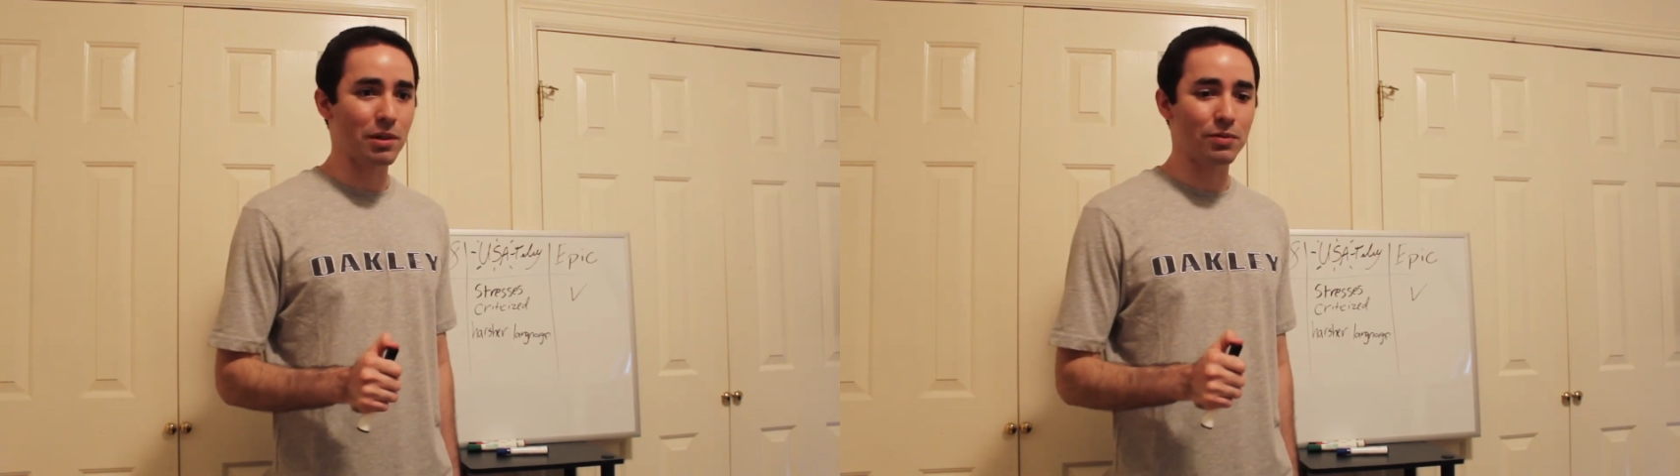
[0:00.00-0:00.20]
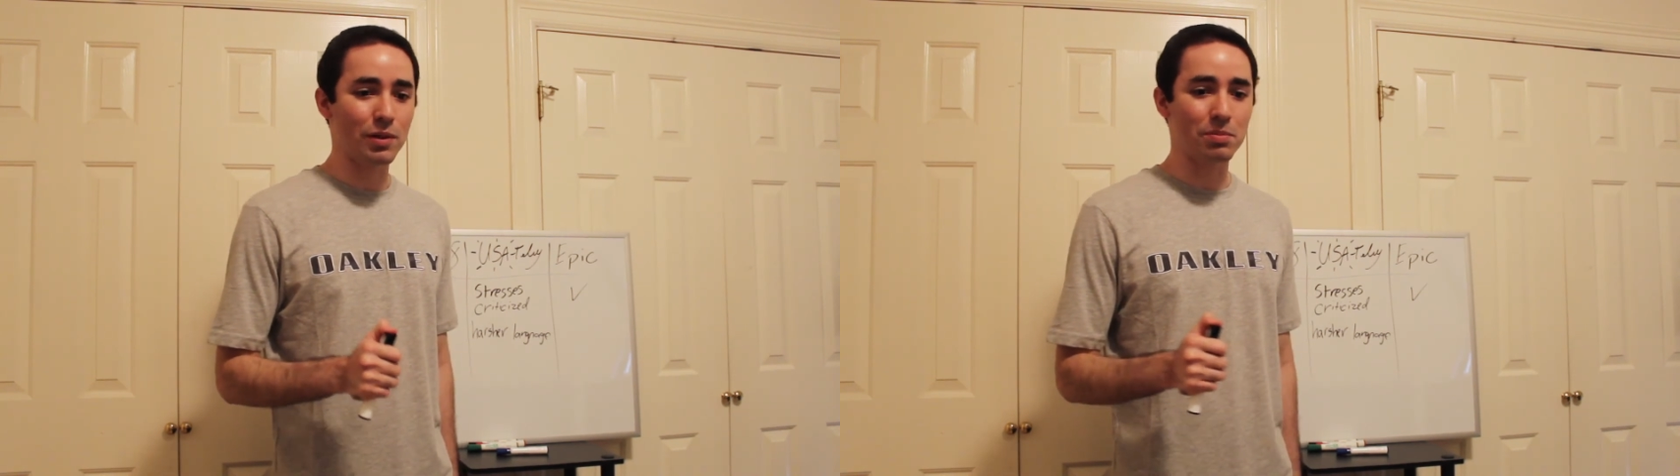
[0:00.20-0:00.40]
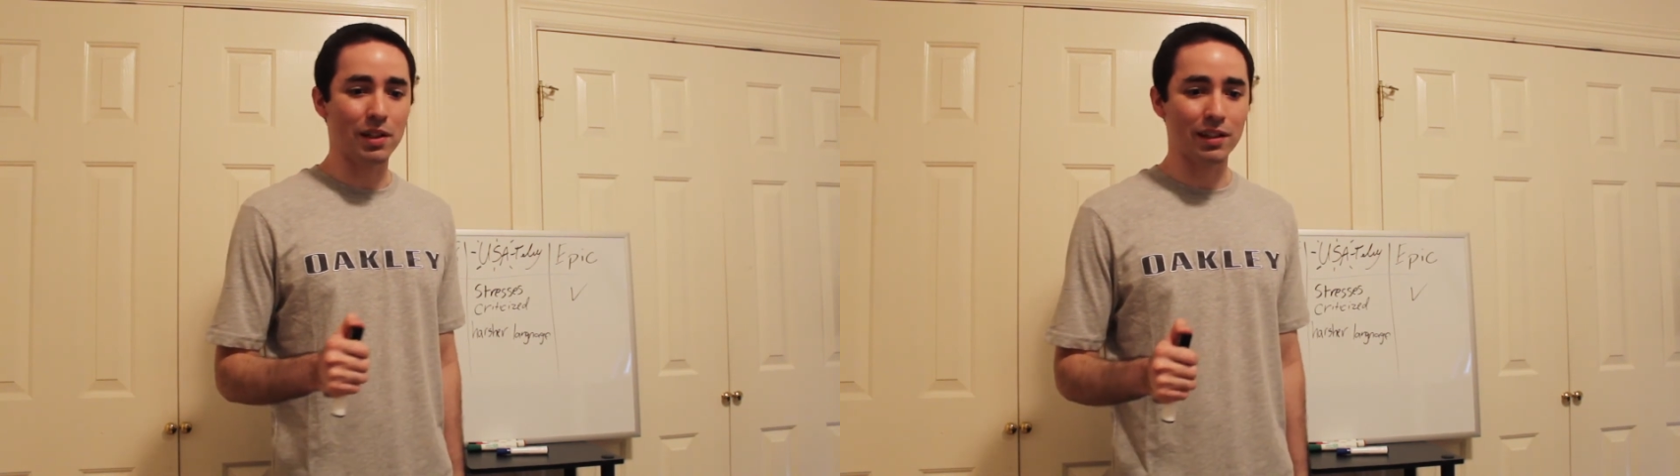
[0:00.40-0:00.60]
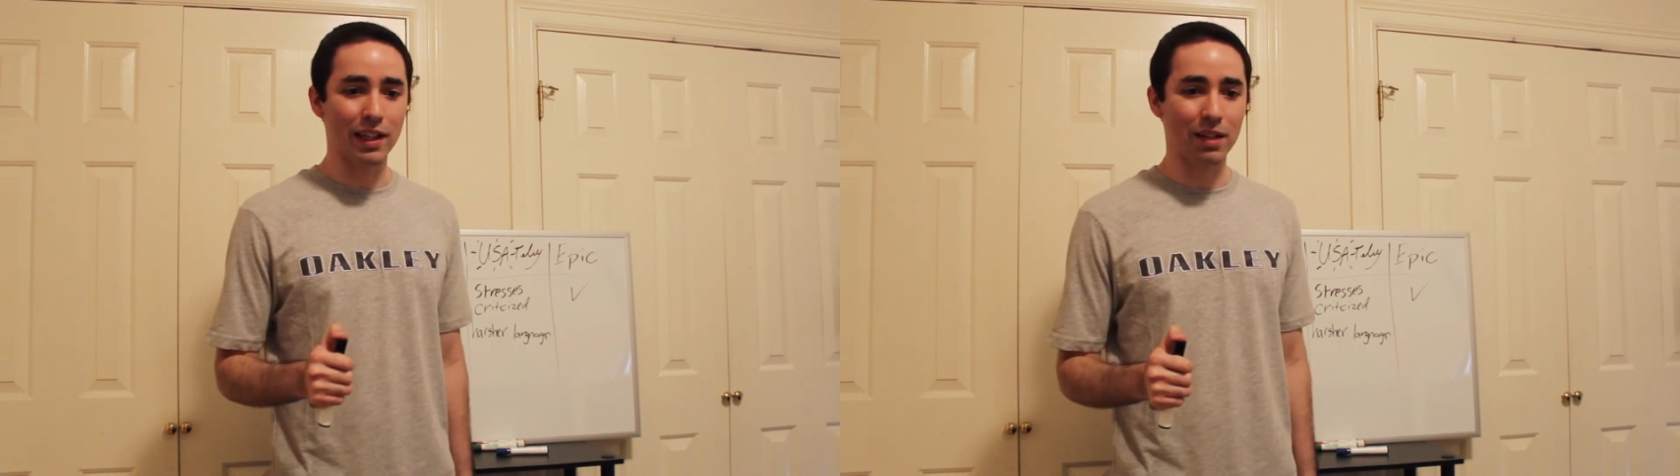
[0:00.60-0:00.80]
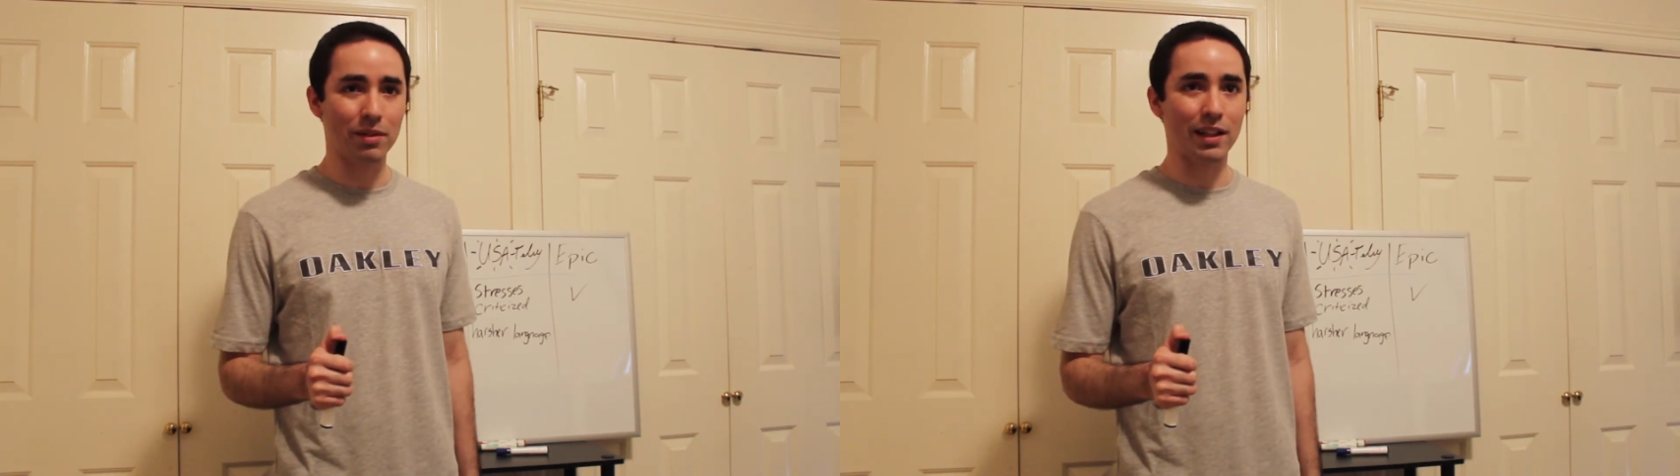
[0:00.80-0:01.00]
a football
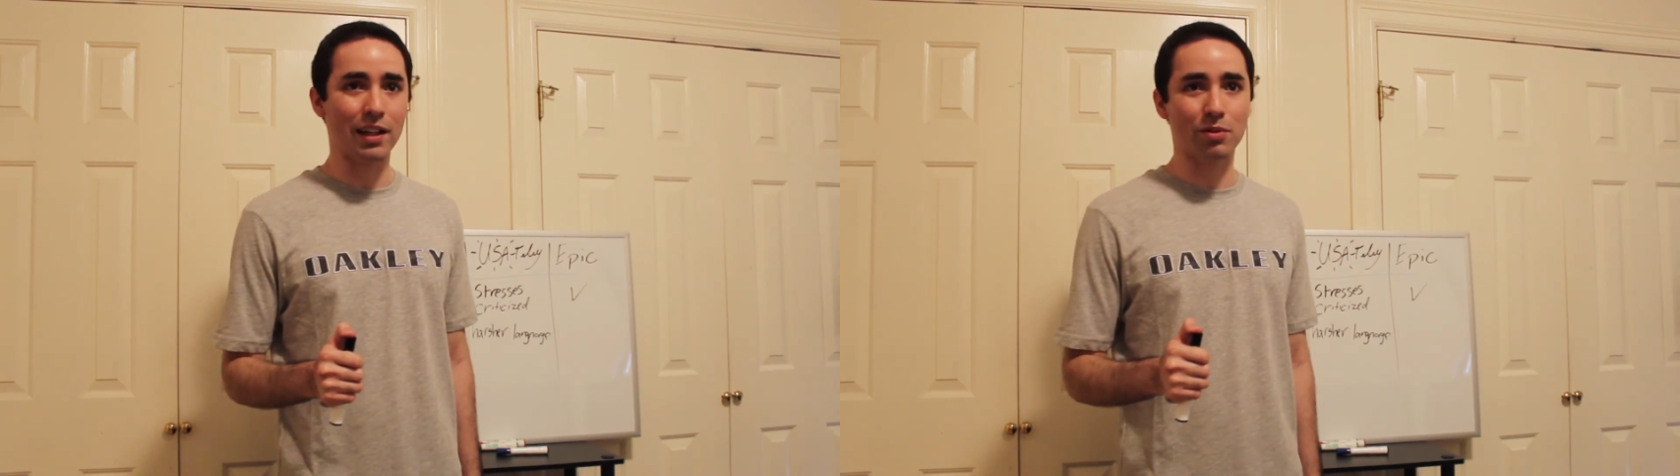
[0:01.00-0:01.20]
game, and that's